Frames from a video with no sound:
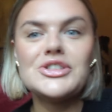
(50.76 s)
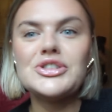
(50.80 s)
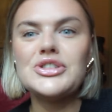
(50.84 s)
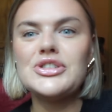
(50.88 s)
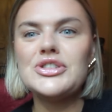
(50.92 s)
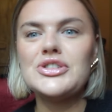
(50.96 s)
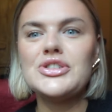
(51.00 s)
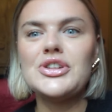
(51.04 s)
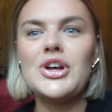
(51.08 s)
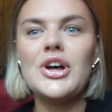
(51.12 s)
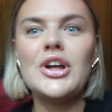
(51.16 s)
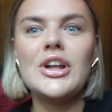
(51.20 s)

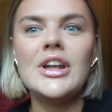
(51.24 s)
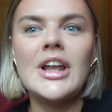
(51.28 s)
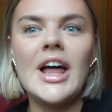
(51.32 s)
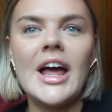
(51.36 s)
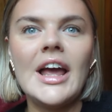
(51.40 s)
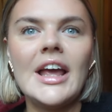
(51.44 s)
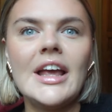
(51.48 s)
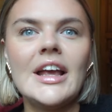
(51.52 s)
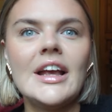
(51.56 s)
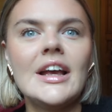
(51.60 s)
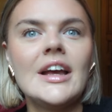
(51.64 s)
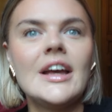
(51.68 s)
just so
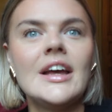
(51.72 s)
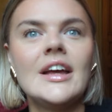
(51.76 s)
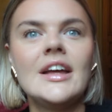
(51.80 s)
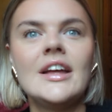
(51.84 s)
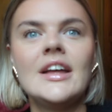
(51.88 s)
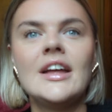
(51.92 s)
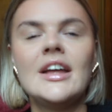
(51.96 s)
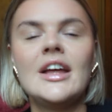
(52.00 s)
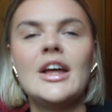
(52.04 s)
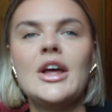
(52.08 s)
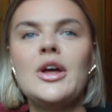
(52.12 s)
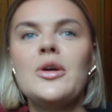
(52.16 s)
like
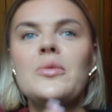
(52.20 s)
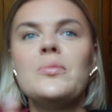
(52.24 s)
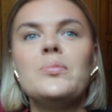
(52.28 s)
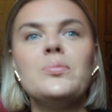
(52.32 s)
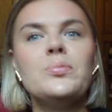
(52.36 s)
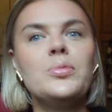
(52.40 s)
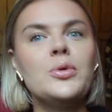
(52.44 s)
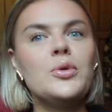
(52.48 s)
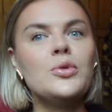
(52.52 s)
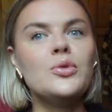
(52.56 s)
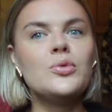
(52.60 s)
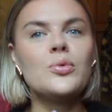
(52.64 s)

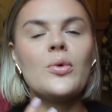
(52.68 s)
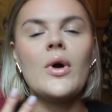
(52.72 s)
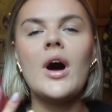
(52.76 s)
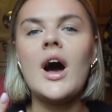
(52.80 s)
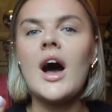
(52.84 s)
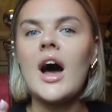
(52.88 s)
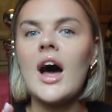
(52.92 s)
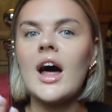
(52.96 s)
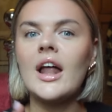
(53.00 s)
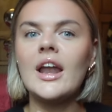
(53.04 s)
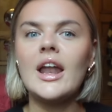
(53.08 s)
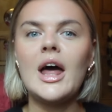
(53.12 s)

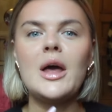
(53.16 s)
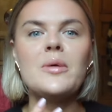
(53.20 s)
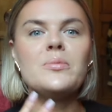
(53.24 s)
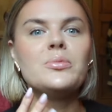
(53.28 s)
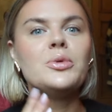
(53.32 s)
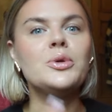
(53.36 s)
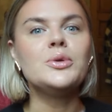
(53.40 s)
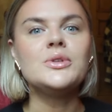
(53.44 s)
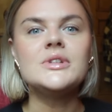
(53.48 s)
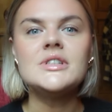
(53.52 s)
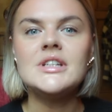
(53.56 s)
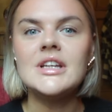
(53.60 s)
boudoir, like
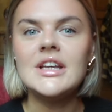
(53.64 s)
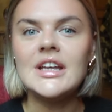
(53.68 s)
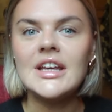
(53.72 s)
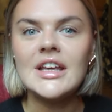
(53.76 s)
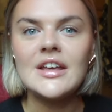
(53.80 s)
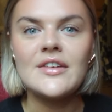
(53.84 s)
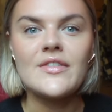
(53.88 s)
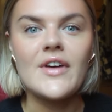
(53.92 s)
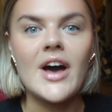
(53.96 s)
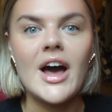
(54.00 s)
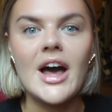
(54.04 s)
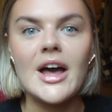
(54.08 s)

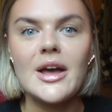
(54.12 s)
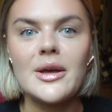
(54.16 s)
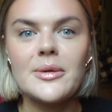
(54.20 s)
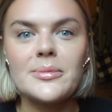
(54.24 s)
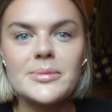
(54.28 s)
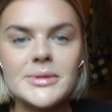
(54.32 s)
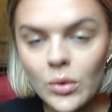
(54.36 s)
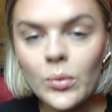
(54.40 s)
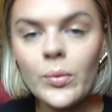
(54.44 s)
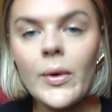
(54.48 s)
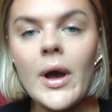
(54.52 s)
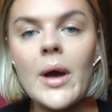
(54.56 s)
boutique-y
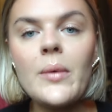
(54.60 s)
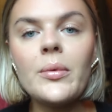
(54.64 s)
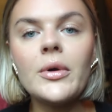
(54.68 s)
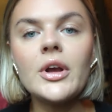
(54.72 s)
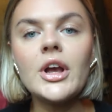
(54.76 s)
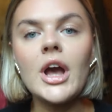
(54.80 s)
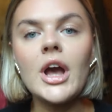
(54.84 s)
vibes. Where we're